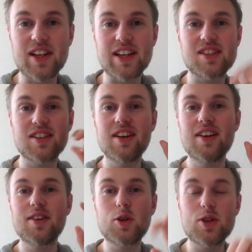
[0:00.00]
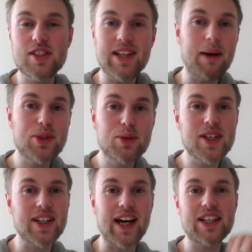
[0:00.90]
this, you should stop
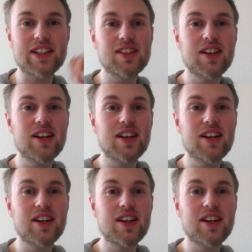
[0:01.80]
doing that.